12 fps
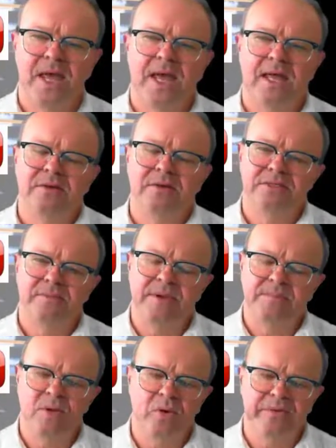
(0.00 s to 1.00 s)
And there are some
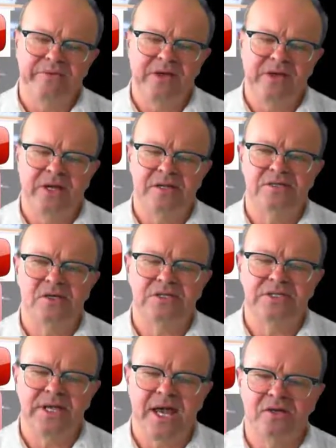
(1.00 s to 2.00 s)
important videos on
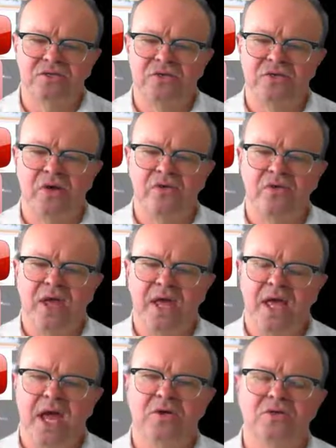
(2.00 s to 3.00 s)
sales growth
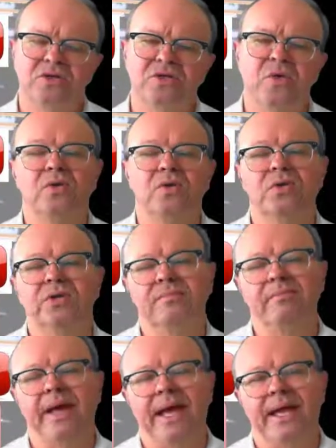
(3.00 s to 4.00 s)
and also on good
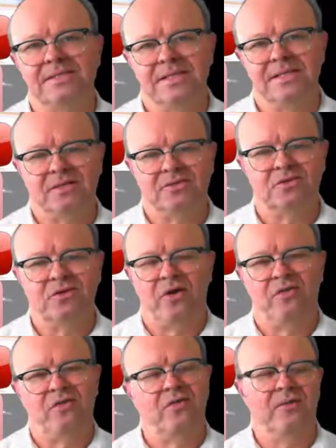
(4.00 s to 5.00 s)
and bad sales
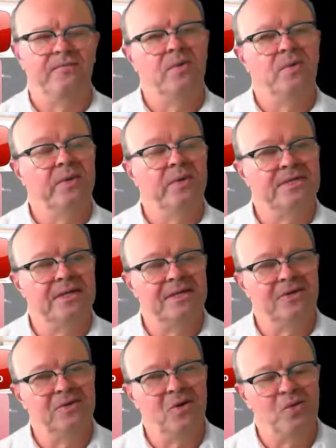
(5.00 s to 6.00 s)
growth, where we see
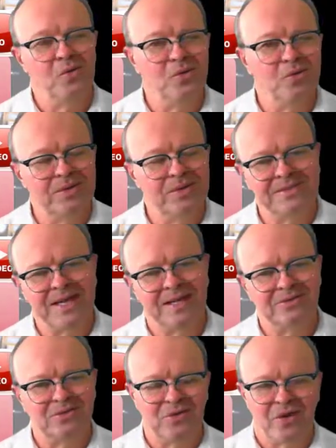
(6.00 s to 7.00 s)
that not all
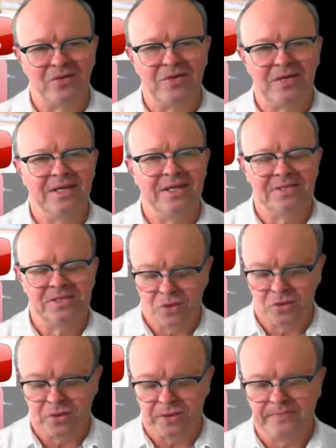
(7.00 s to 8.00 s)
sales growth is
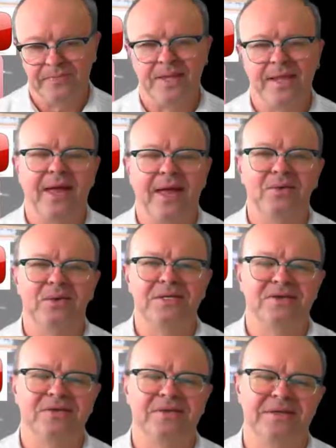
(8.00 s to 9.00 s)
good. How do we
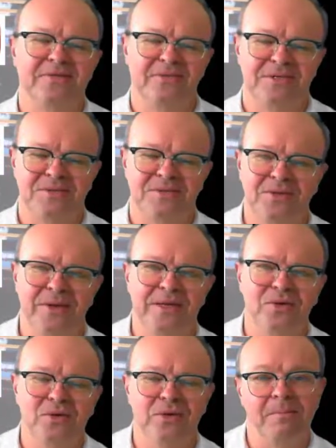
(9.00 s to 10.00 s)
tell the difference
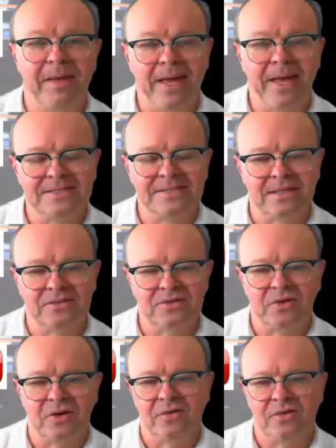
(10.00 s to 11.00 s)
between good and bad sales
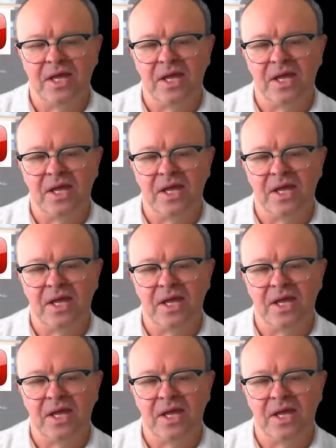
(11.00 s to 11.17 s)
growth?